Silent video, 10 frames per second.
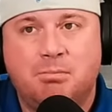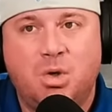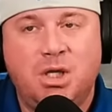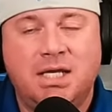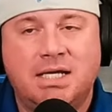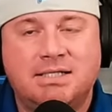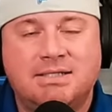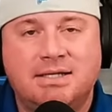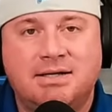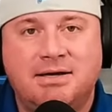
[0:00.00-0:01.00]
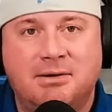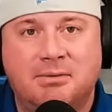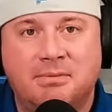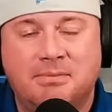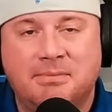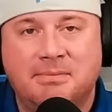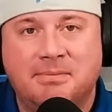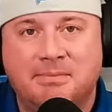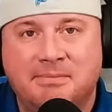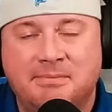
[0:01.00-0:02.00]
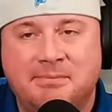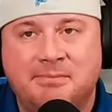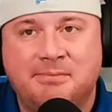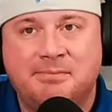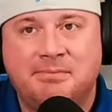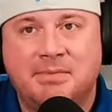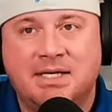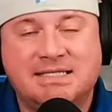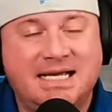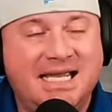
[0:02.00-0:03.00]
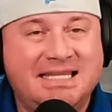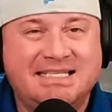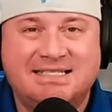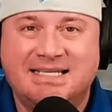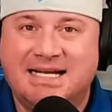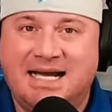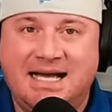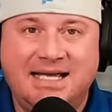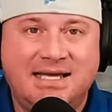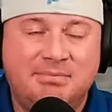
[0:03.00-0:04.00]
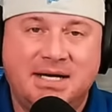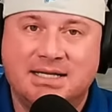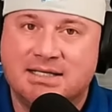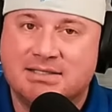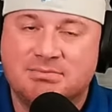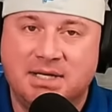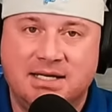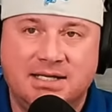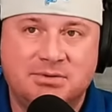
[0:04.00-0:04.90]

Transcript: what do you got to say now? Because I had this kid high on my list, man.